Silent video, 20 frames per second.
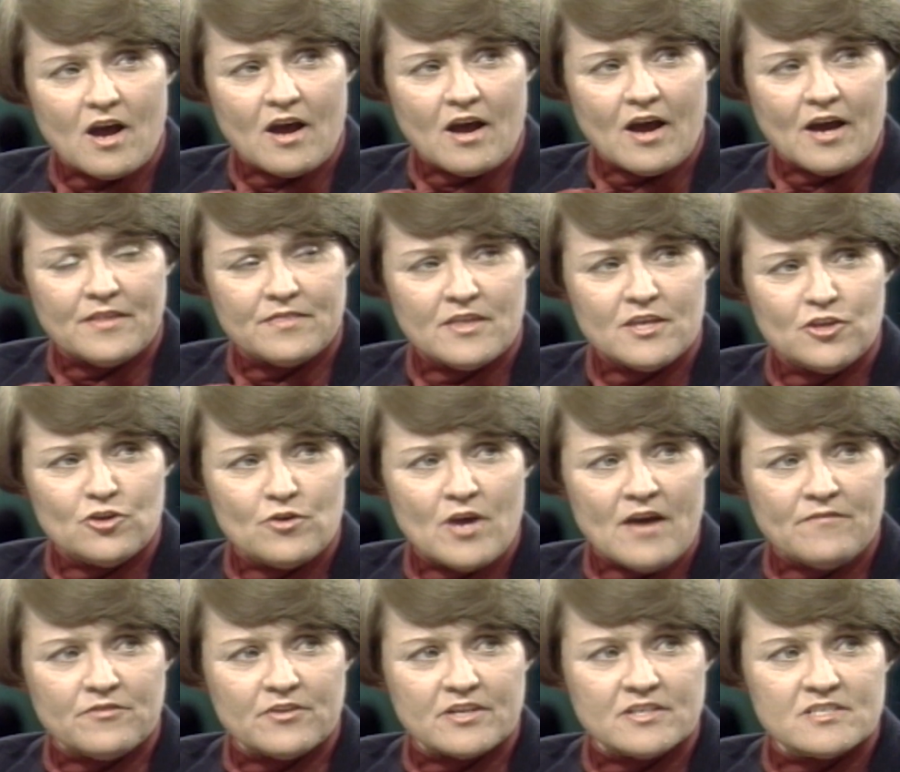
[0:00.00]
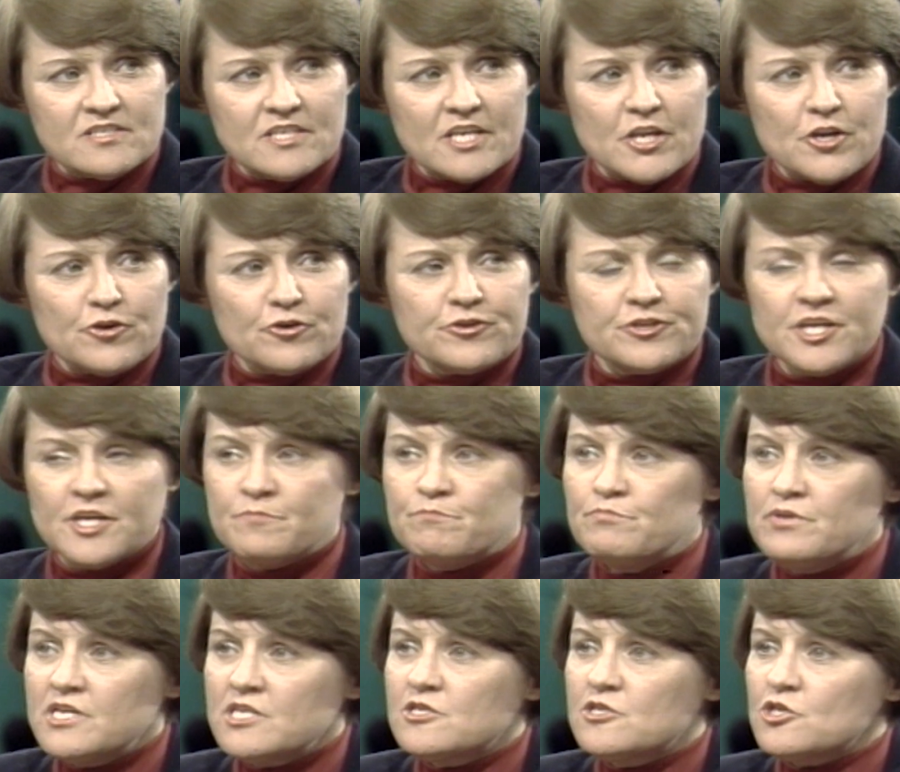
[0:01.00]
I think you have to consider, did
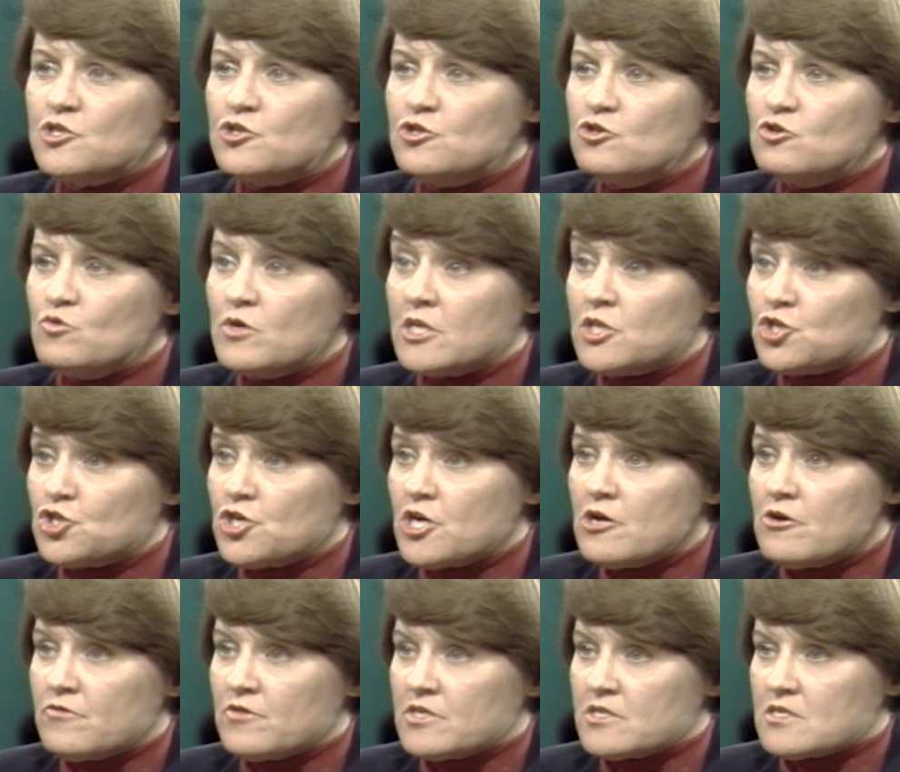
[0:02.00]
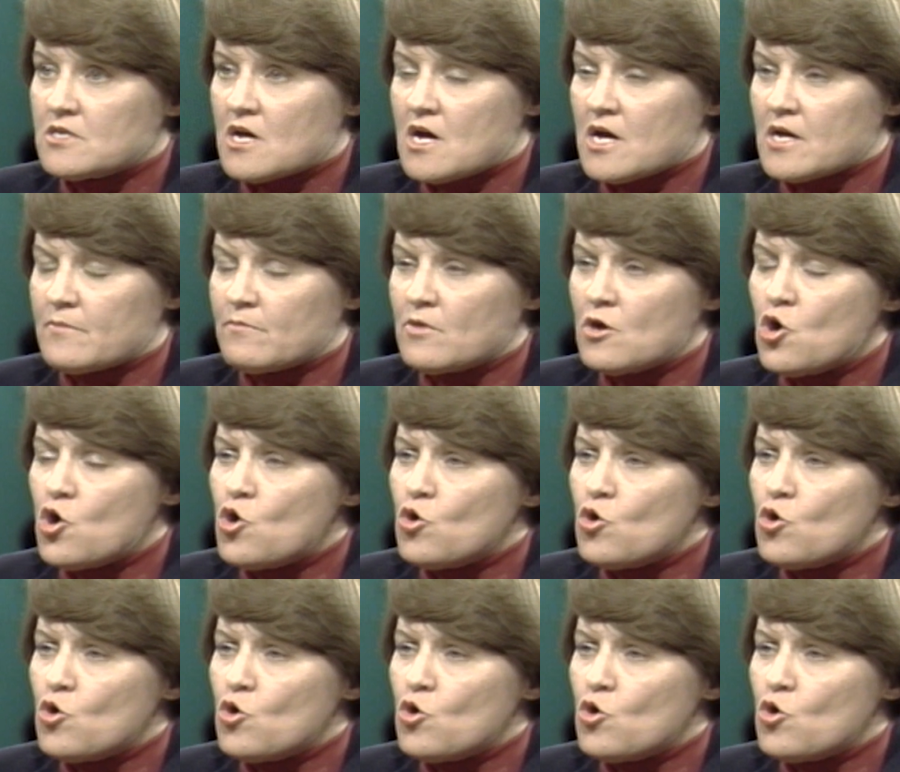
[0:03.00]
business do its share this time?